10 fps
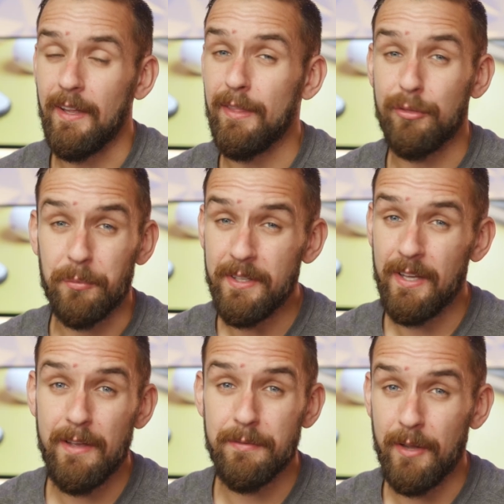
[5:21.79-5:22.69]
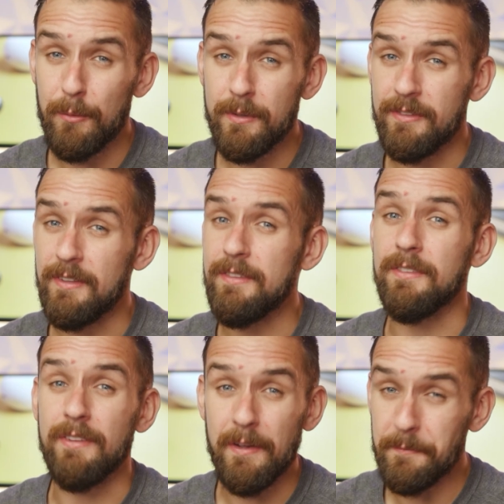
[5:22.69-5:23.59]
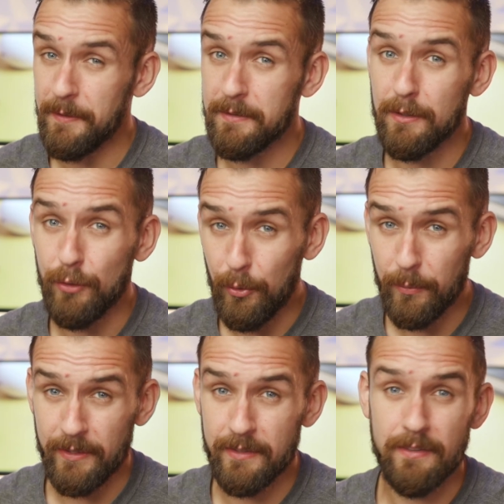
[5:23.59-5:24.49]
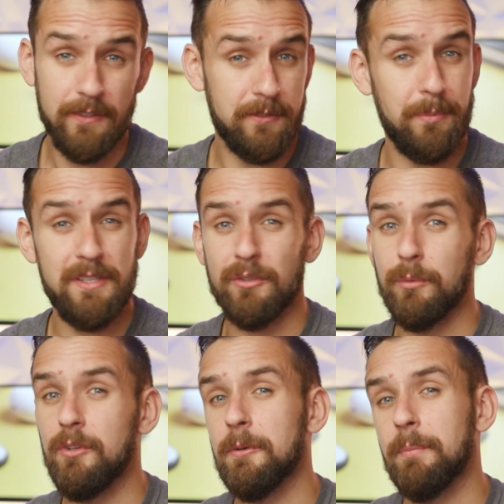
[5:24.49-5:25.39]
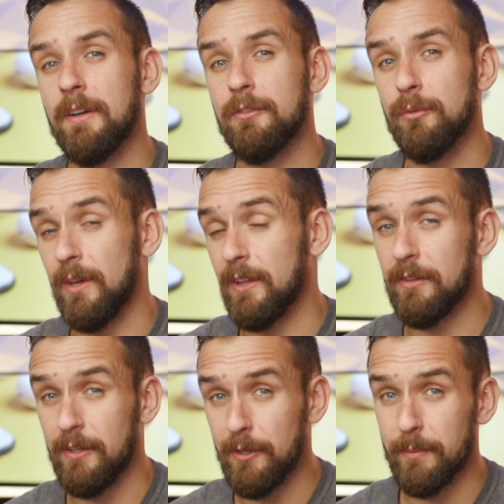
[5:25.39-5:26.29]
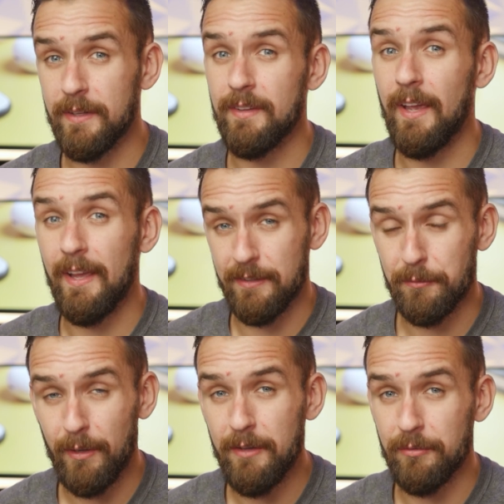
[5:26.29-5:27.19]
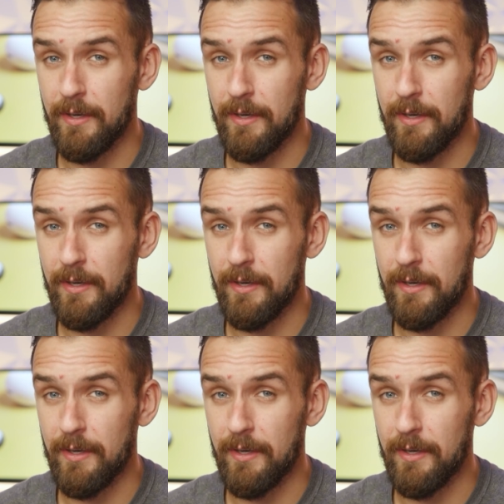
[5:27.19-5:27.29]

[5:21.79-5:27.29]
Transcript: And 3.5 hours is definitely on the lower end, especially when you compare to other earbuds at this price